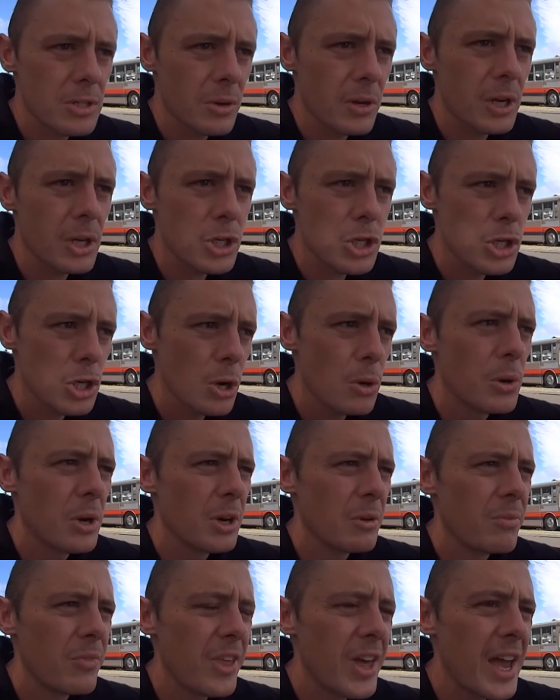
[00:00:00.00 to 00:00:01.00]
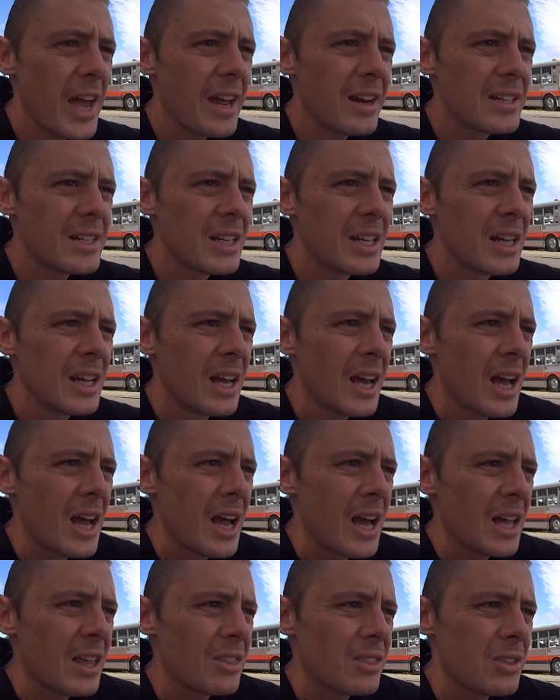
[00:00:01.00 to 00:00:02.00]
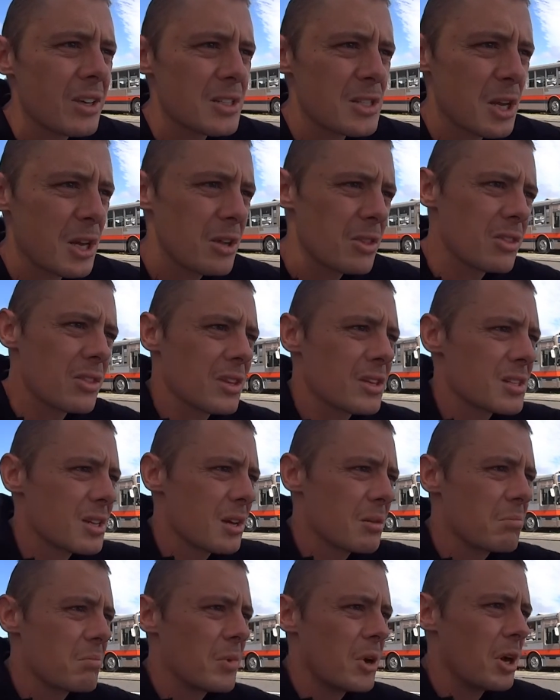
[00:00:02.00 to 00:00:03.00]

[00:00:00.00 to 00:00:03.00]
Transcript: can show him that there's a